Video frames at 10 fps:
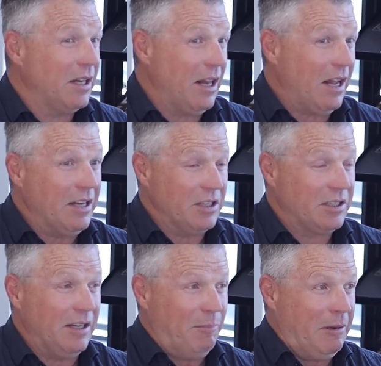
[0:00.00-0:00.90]
I
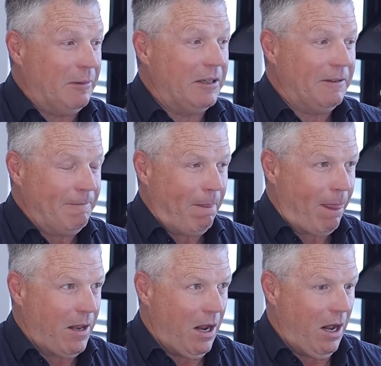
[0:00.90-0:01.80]
just think people
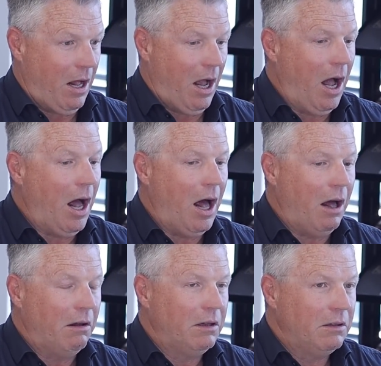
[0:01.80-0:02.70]
are